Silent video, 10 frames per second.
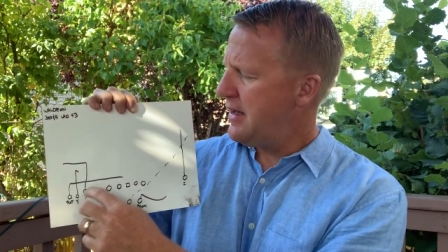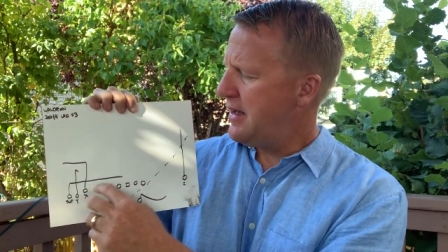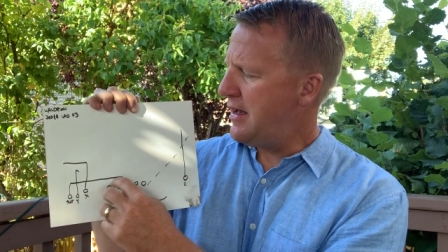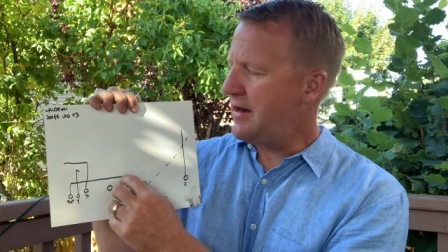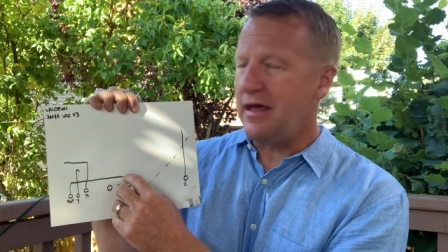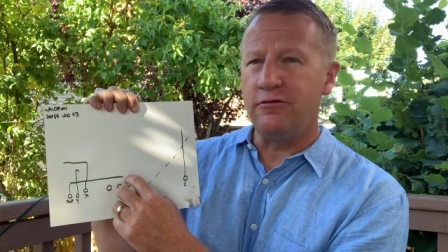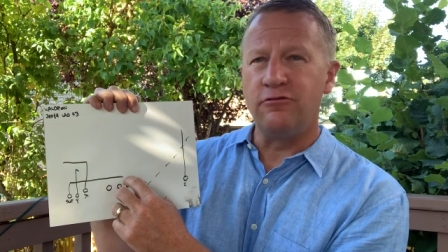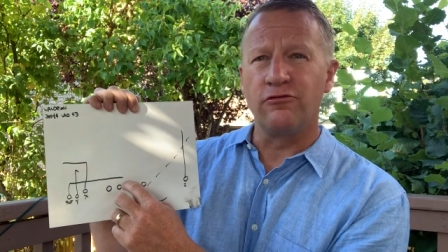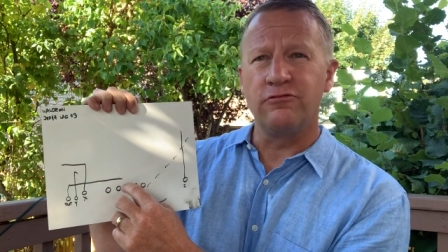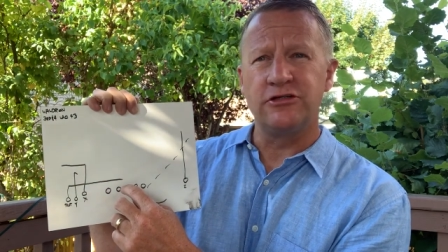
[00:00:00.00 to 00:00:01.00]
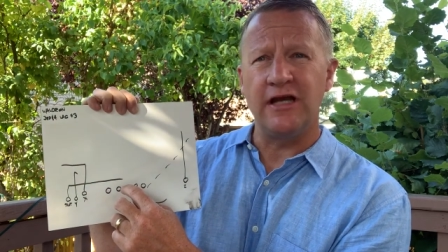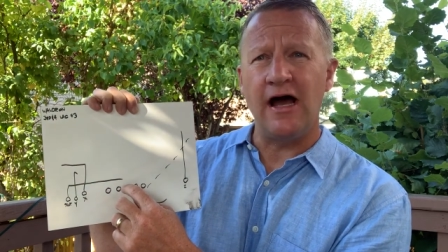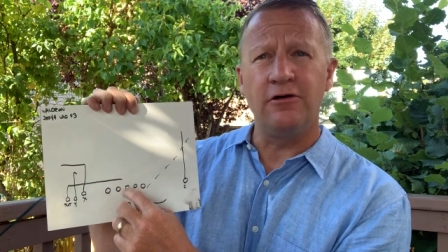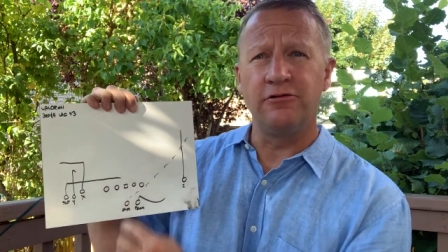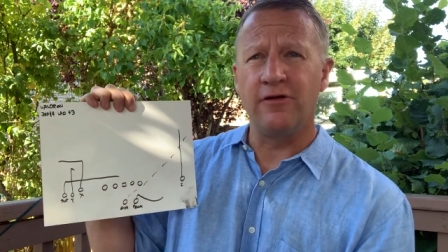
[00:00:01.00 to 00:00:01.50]
and a dr
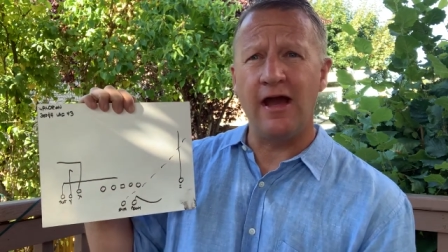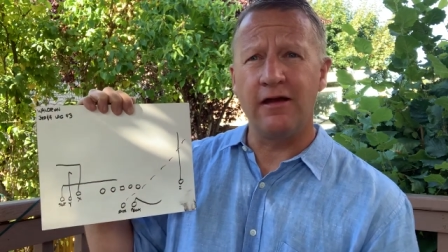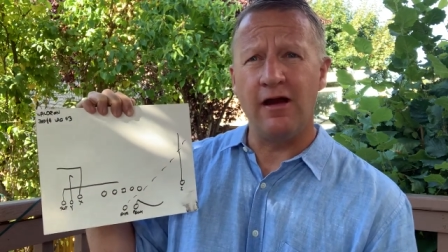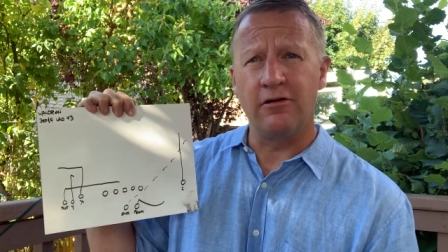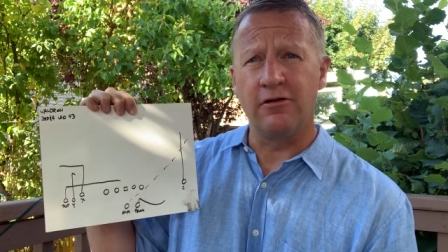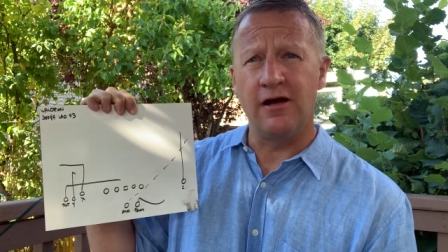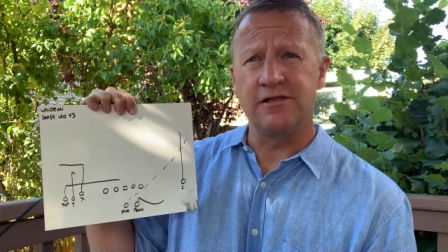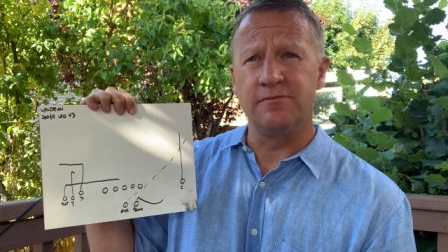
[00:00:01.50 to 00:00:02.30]
shallow drag route across the